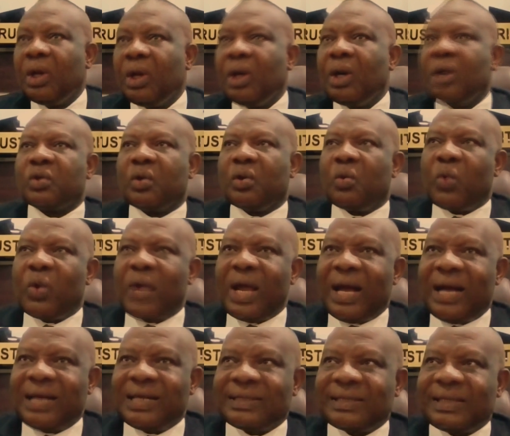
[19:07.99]
So we
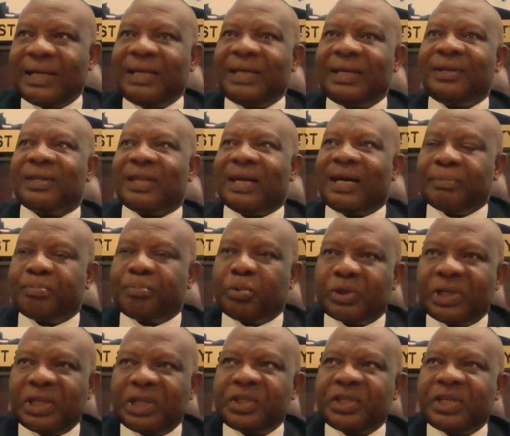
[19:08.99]
are saying that the
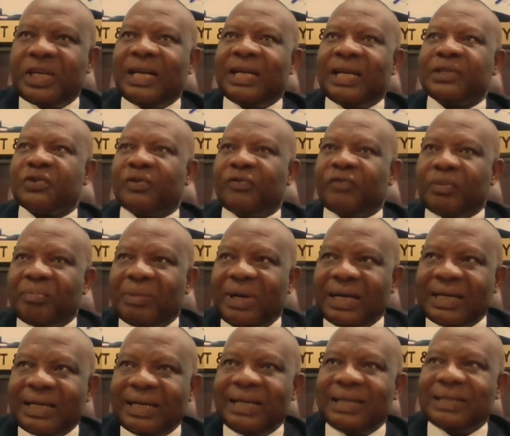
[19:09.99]
potentials of the
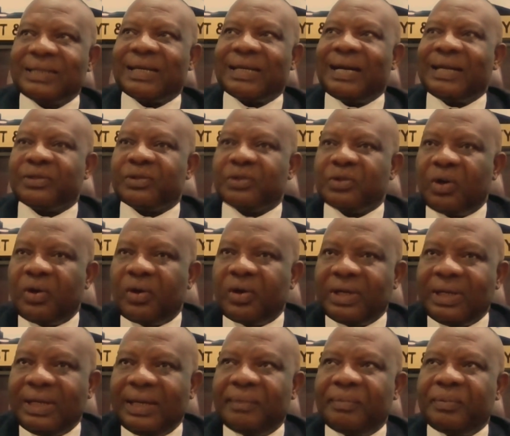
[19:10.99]
market has not
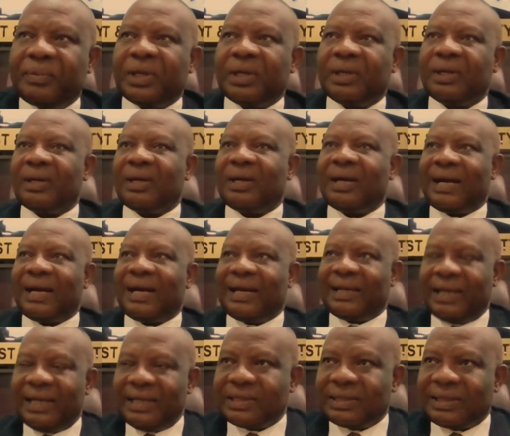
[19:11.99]
really been
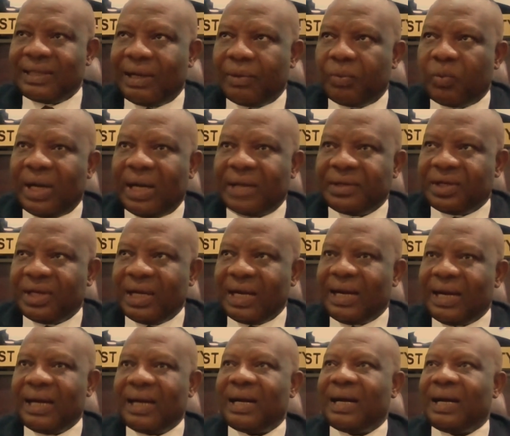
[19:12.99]
harnessed, that we are
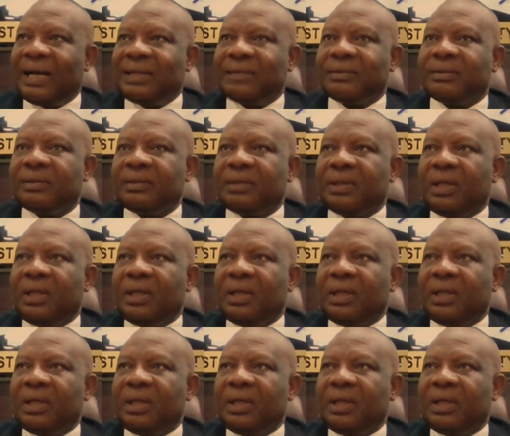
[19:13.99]
there and